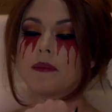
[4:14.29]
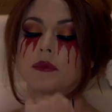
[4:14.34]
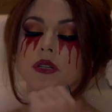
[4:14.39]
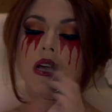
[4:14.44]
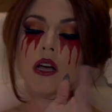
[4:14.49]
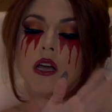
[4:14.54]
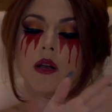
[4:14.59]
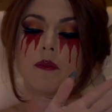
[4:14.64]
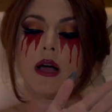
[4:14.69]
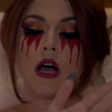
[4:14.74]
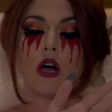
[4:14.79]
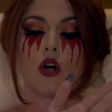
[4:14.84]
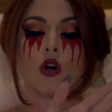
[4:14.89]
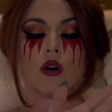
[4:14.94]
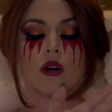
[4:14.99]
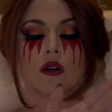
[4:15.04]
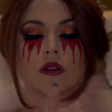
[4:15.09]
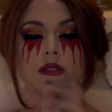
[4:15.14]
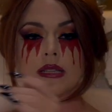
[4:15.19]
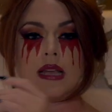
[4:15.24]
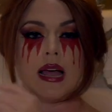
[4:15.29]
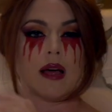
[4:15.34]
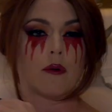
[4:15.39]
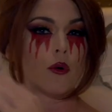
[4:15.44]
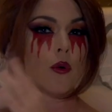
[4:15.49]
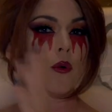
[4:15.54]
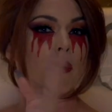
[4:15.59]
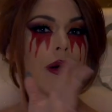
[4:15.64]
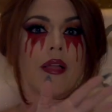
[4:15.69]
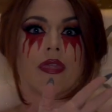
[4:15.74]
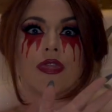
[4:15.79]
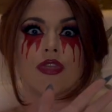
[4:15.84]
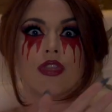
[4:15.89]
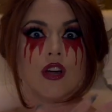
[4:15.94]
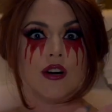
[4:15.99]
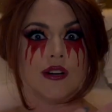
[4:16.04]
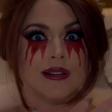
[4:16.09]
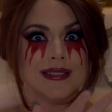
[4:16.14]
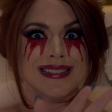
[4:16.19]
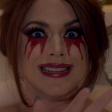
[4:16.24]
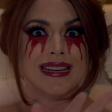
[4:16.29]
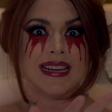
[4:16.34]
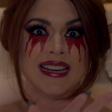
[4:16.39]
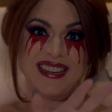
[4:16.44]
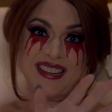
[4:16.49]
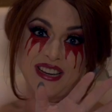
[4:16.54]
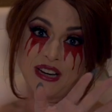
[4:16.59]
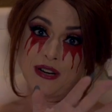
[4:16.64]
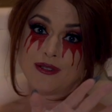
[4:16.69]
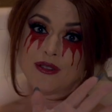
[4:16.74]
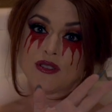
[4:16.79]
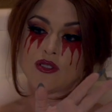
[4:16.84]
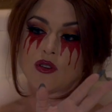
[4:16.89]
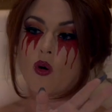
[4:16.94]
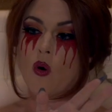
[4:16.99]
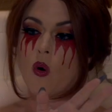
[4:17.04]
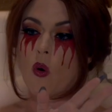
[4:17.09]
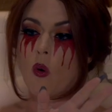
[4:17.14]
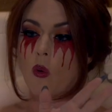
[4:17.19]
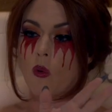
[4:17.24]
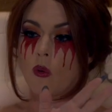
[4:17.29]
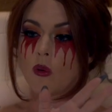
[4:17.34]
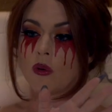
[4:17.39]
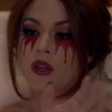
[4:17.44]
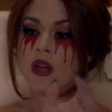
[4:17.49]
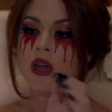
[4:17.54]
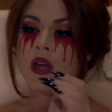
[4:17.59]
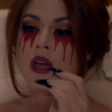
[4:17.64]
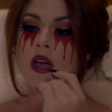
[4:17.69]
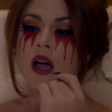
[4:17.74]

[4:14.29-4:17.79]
I'm talking about girls that were around 13 years old.